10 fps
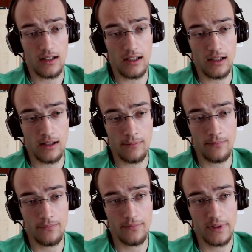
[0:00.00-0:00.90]

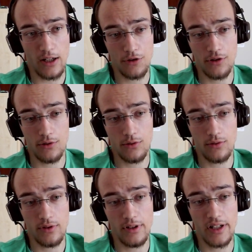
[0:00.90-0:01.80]
Now
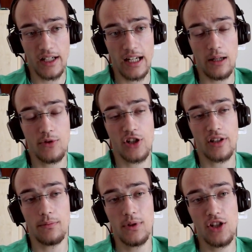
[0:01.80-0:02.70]
you recapture
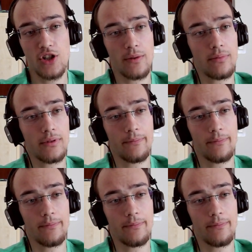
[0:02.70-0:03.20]
the bishop.